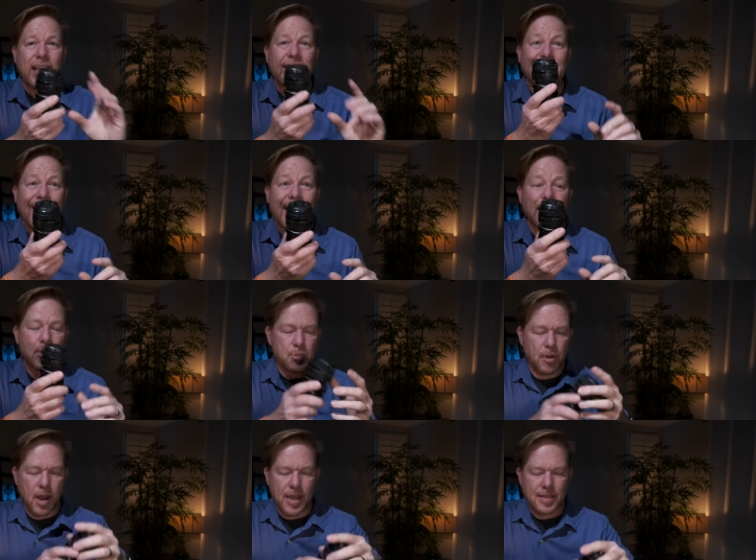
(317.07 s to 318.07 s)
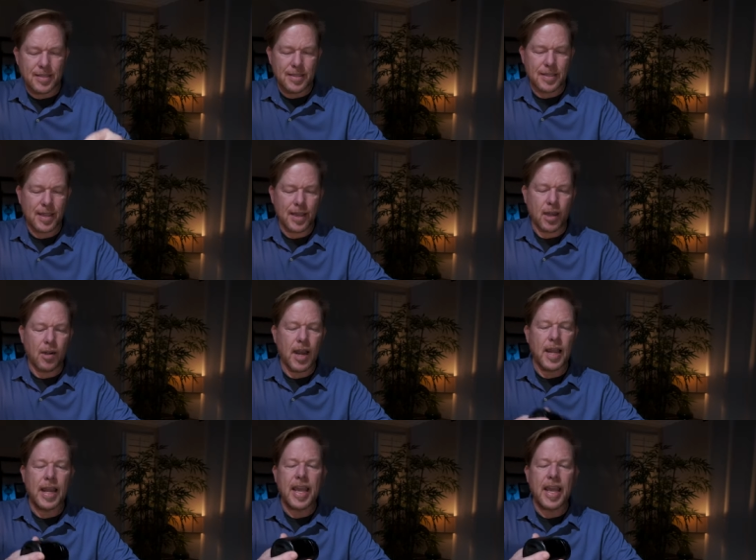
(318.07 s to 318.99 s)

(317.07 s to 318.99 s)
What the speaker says: Lens price. All right,